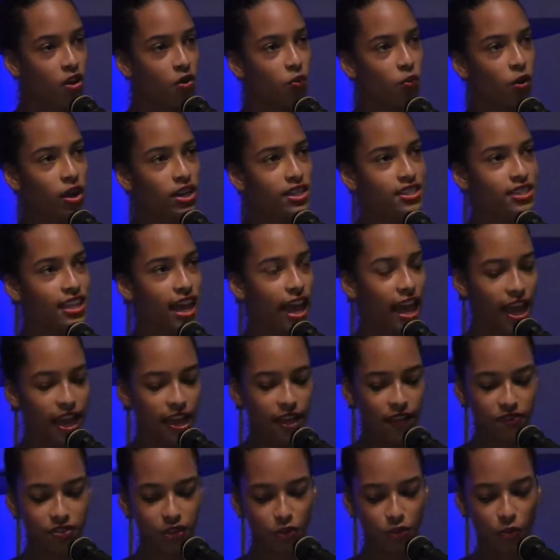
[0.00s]
One day,
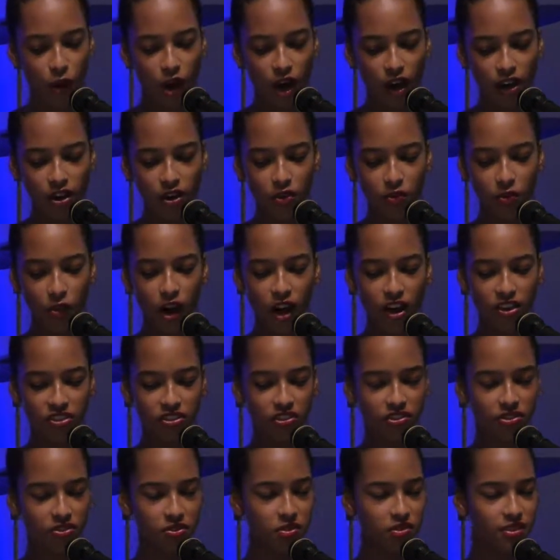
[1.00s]
if the water
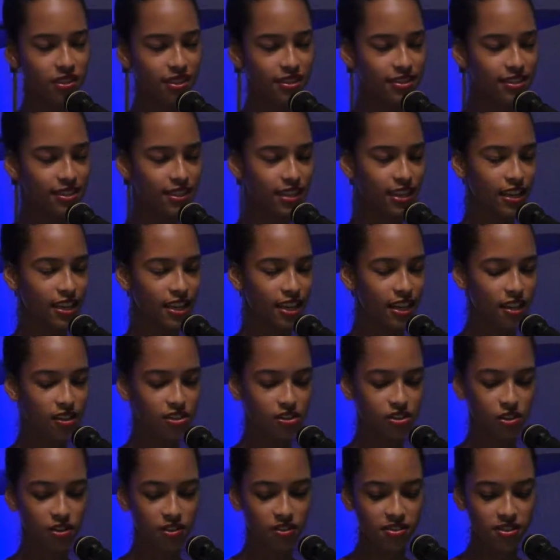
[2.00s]
washes through the city
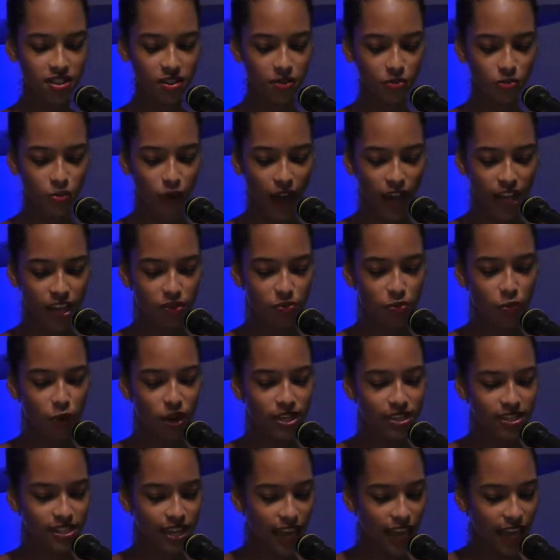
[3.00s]
and turns it white,
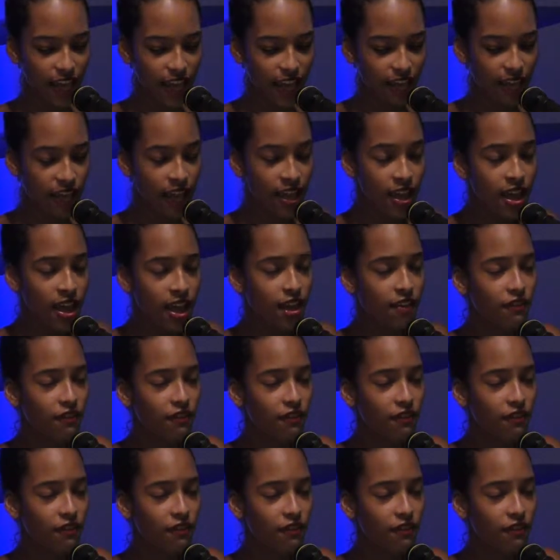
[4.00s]
one day,